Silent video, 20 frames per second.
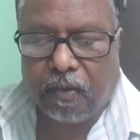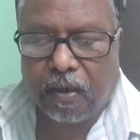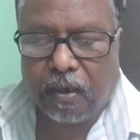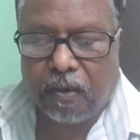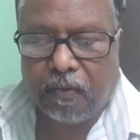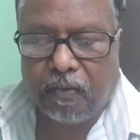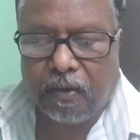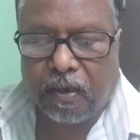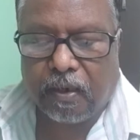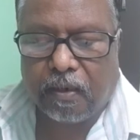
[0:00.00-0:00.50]

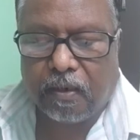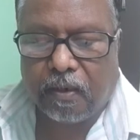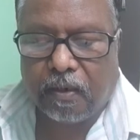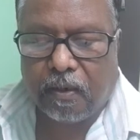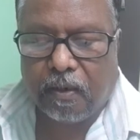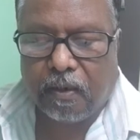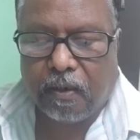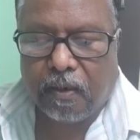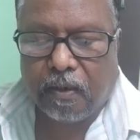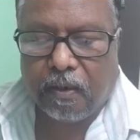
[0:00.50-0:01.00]
Liver
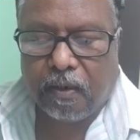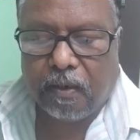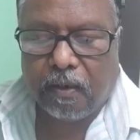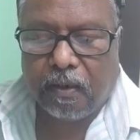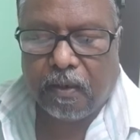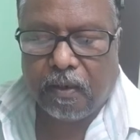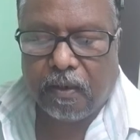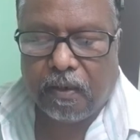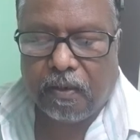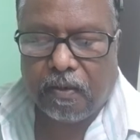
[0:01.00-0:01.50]

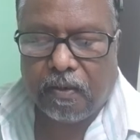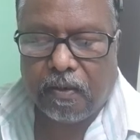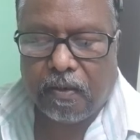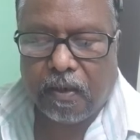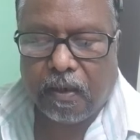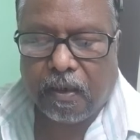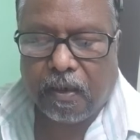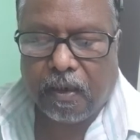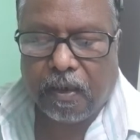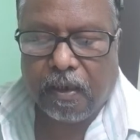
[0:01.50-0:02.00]

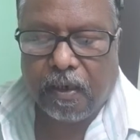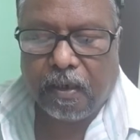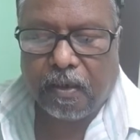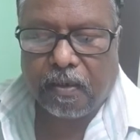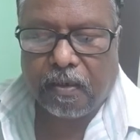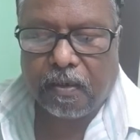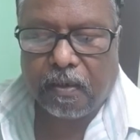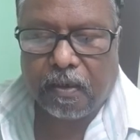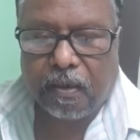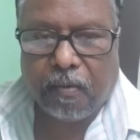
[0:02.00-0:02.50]
secretes
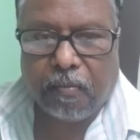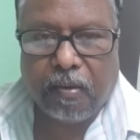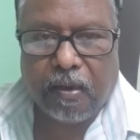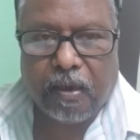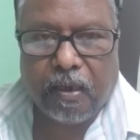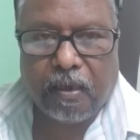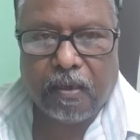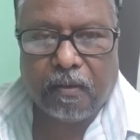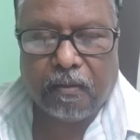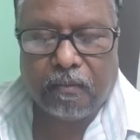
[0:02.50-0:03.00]
the
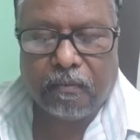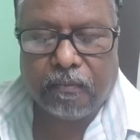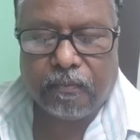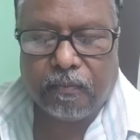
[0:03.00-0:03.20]
bile.